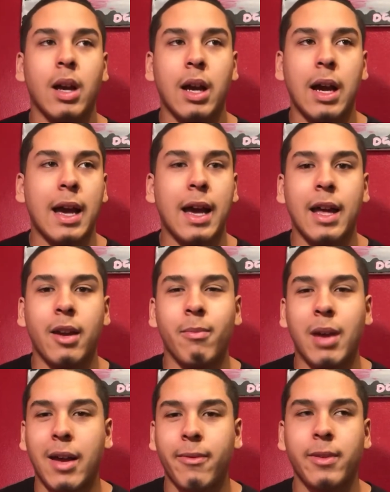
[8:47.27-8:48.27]
I had a
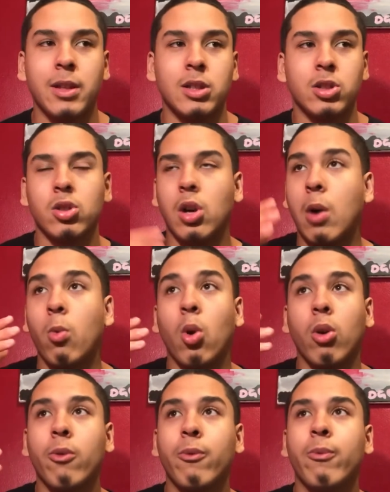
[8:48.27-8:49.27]
bad feeling, so I
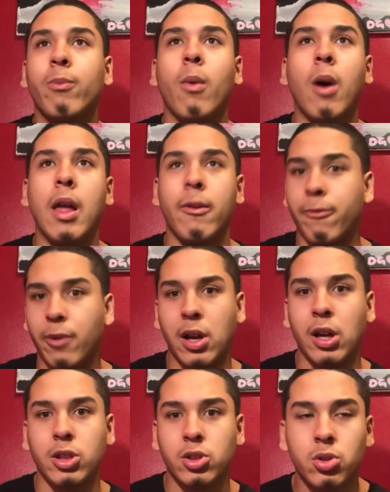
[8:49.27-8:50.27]
walked in front of
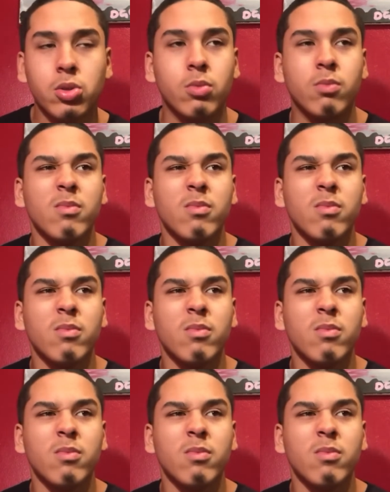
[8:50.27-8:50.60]
her too.